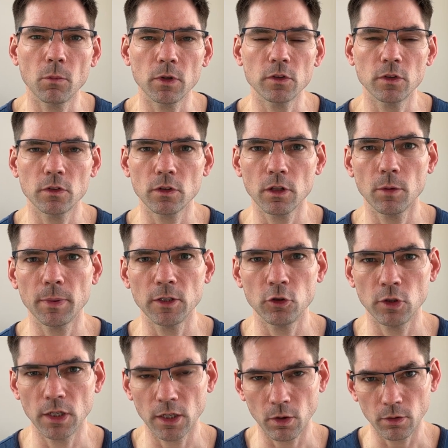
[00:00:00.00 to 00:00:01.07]
which is a little bit
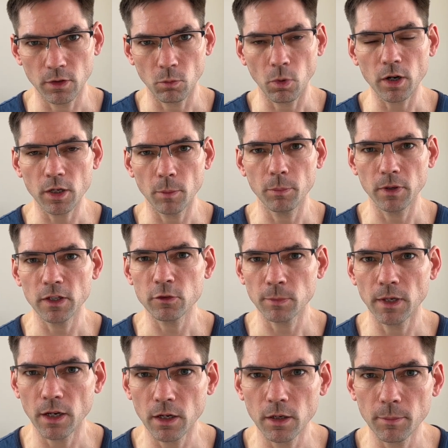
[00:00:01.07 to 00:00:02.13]
unique in the worker
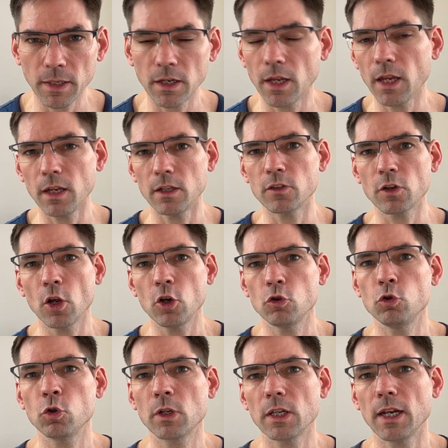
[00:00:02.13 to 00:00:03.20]
placement element, is
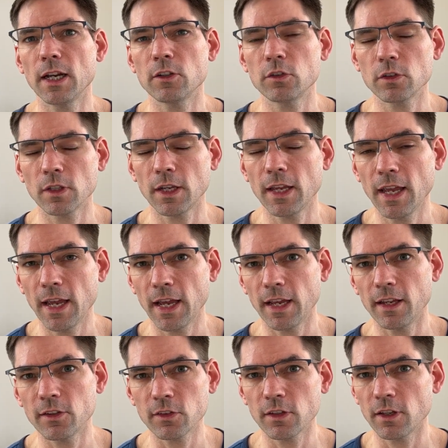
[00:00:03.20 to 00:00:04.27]
you can actually,
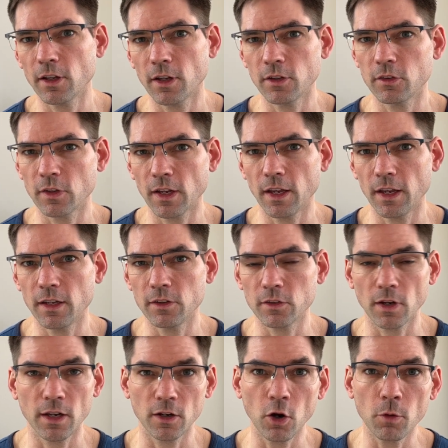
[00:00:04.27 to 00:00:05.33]
as
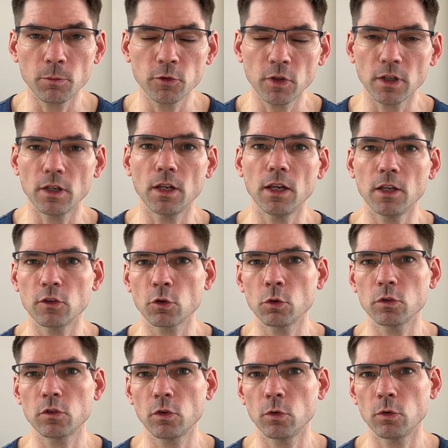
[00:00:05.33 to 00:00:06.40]
an option, is go
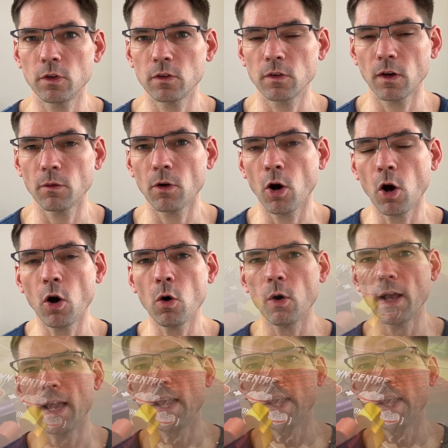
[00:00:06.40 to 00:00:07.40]
to the town hall